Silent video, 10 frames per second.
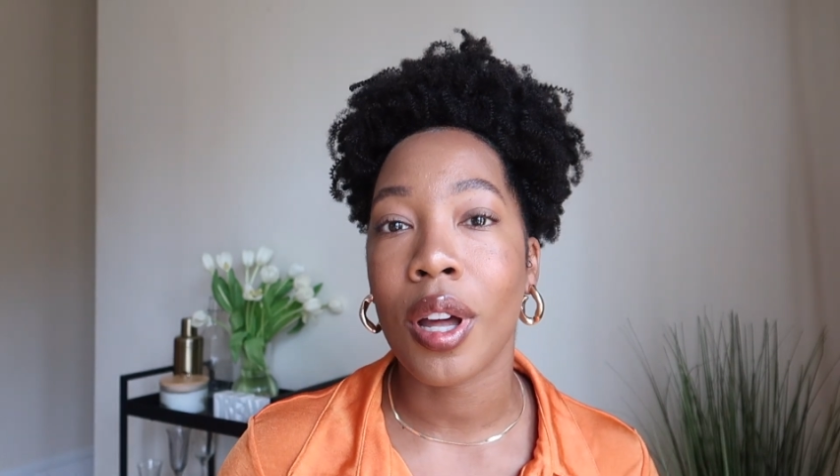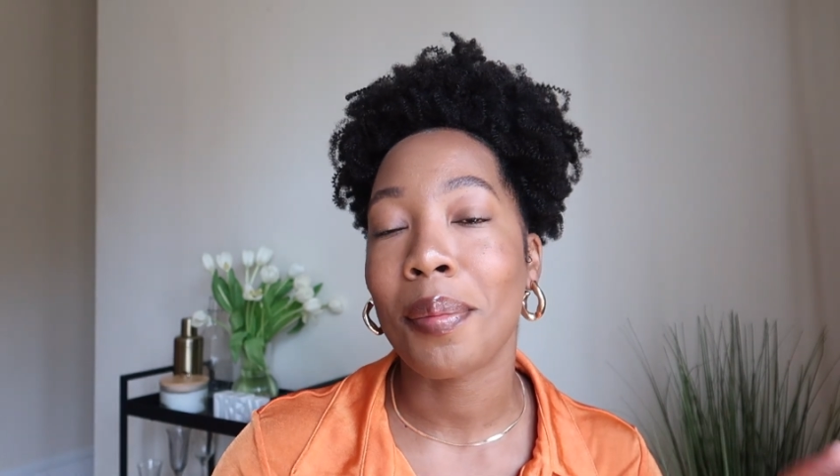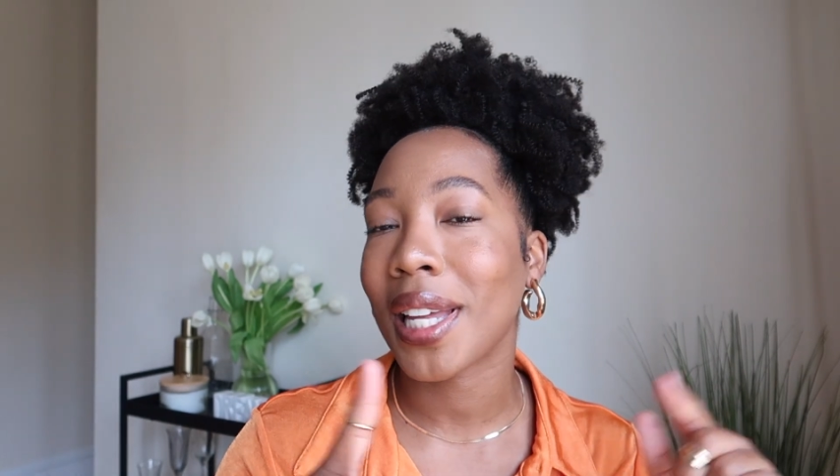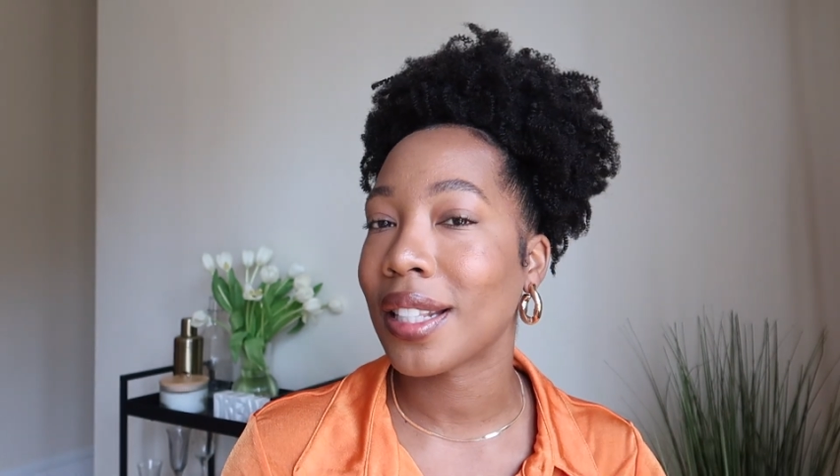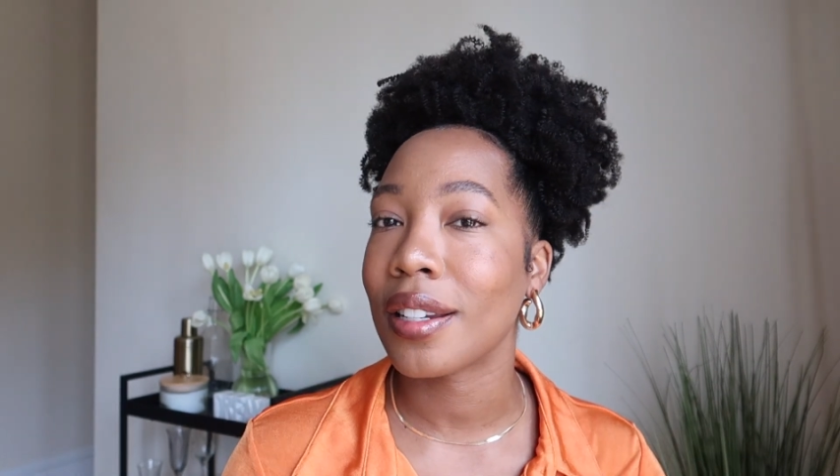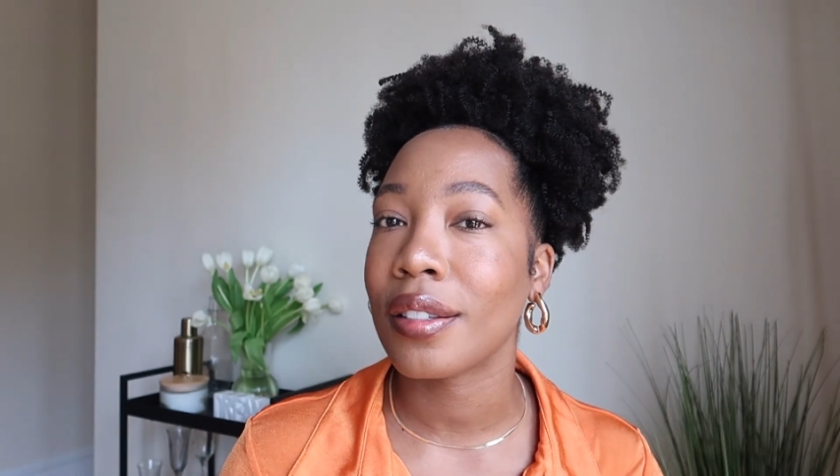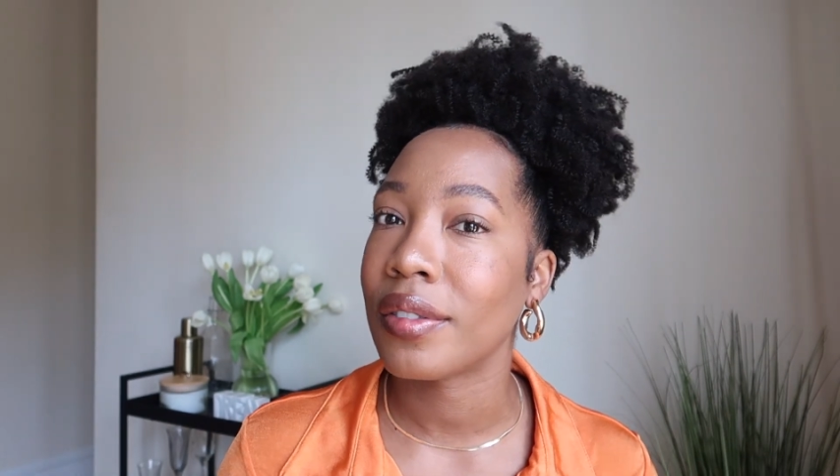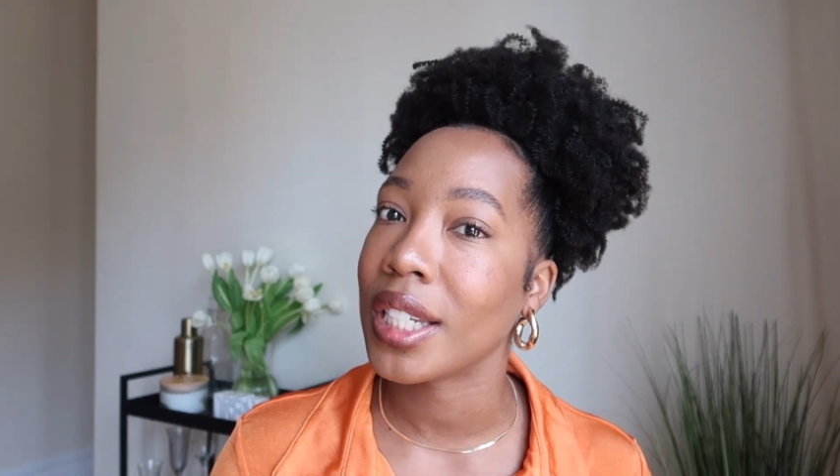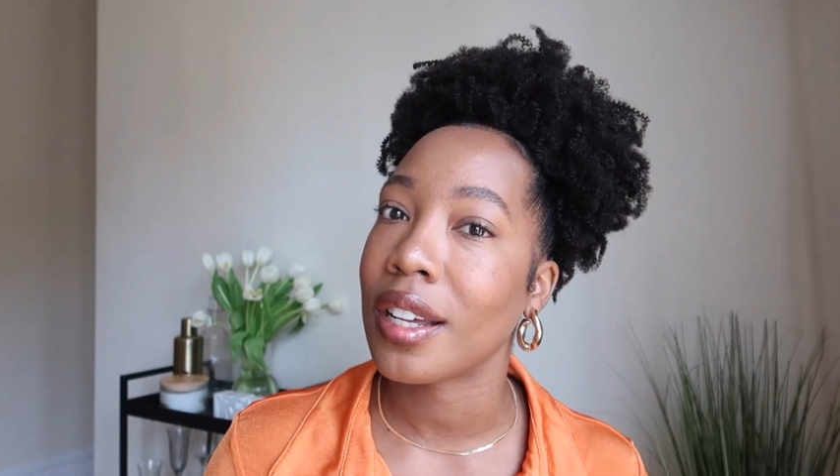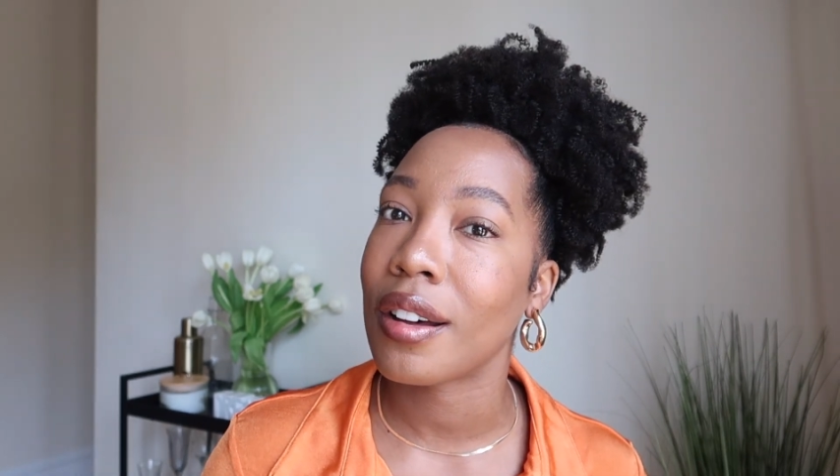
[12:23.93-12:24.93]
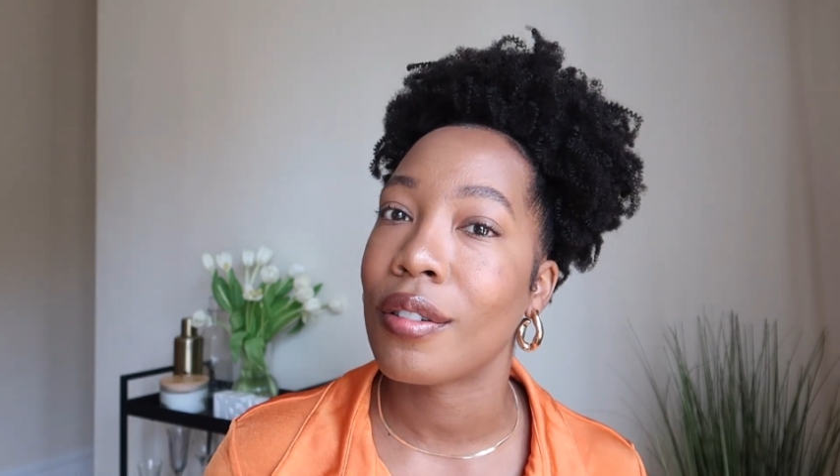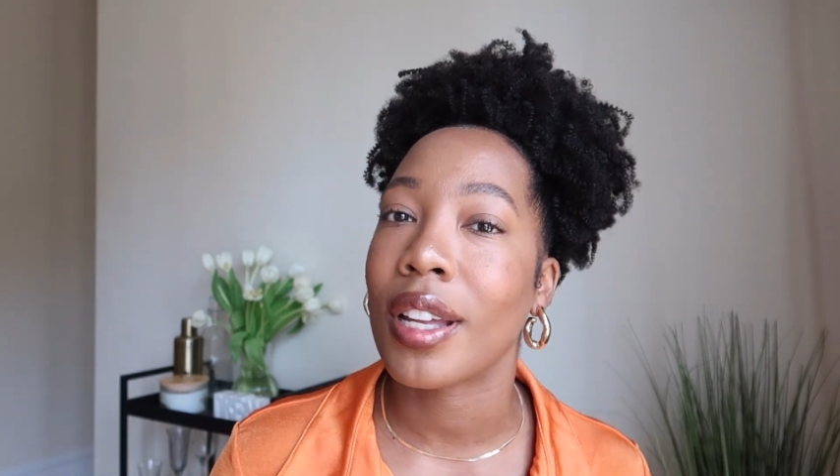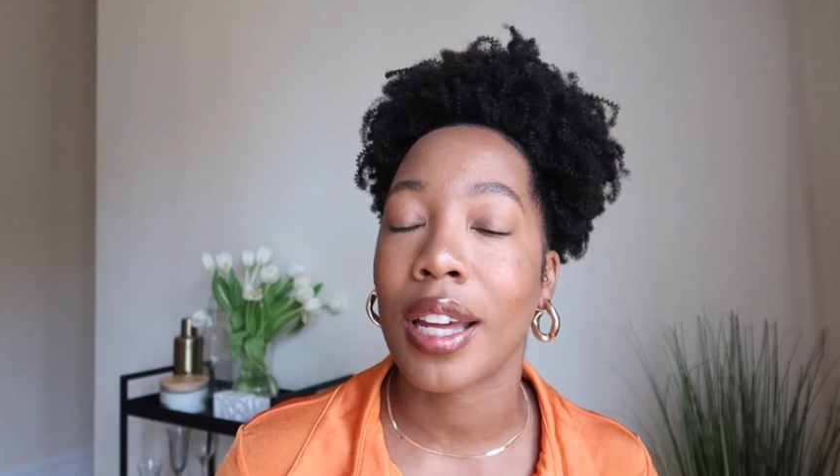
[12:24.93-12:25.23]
Come back to this video and